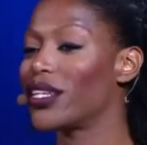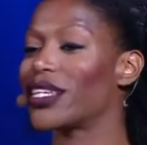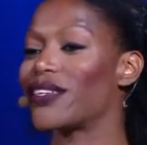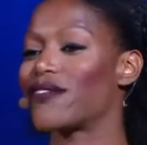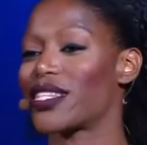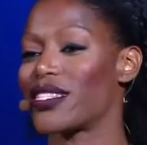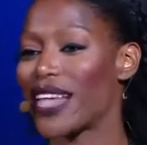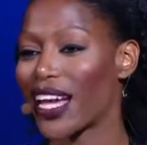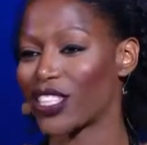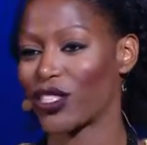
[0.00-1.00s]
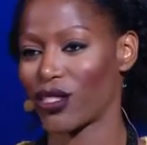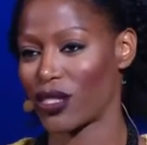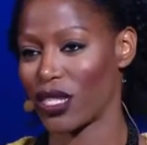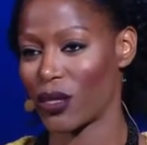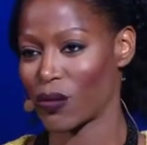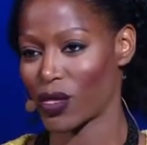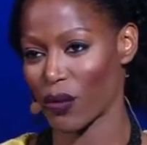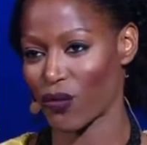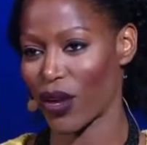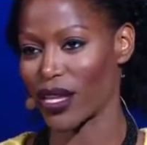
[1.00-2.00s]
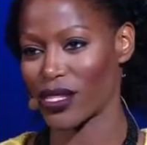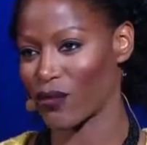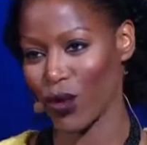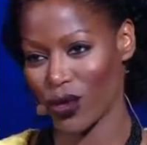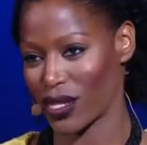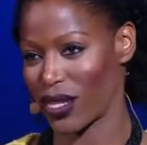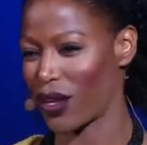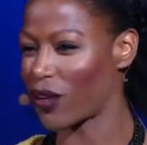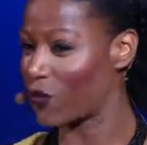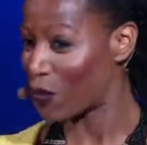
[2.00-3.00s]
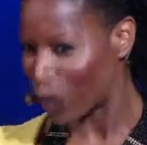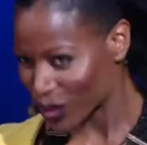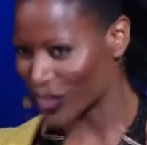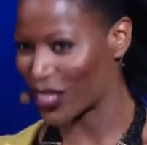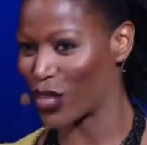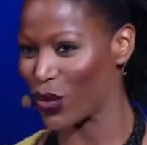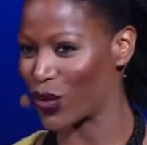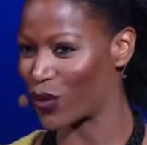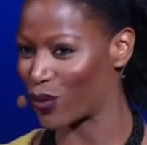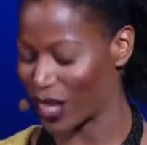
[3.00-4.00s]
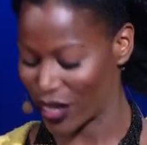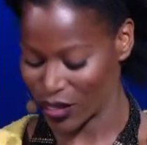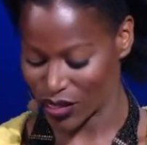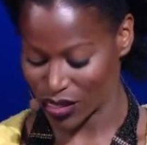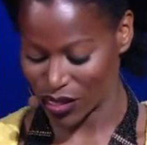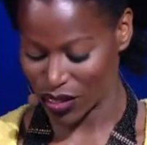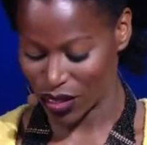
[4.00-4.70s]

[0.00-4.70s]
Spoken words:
gives us national teams comprised mostly of multi-local players.